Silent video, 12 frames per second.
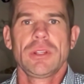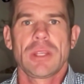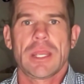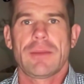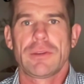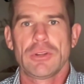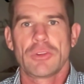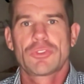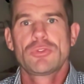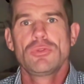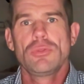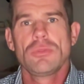having not
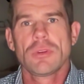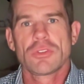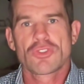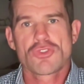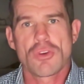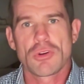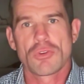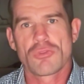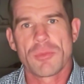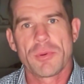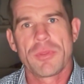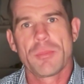too strong a
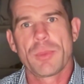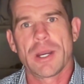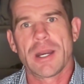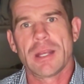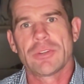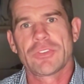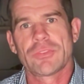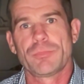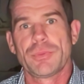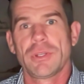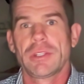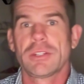grip on the bars,
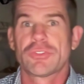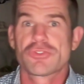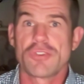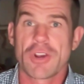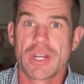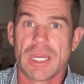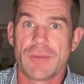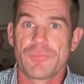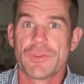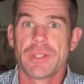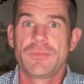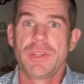but strong enough
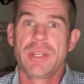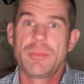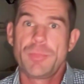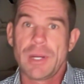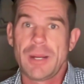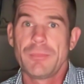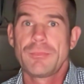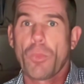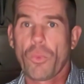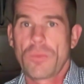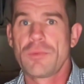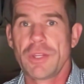that if you hit a bump,
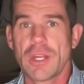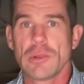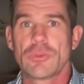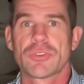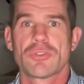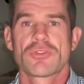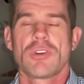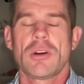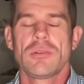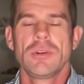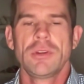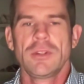you don't lose
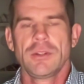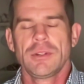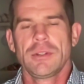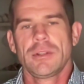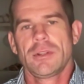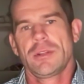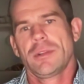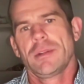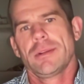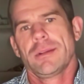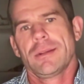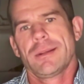control.
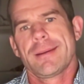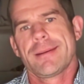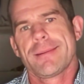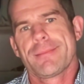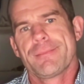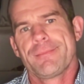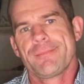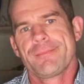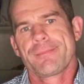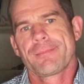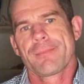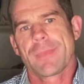And
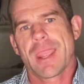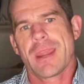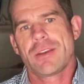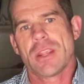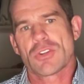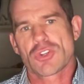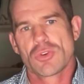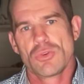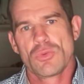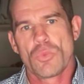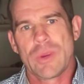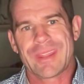yeah,
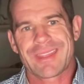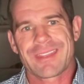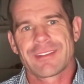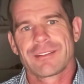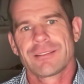shoe width,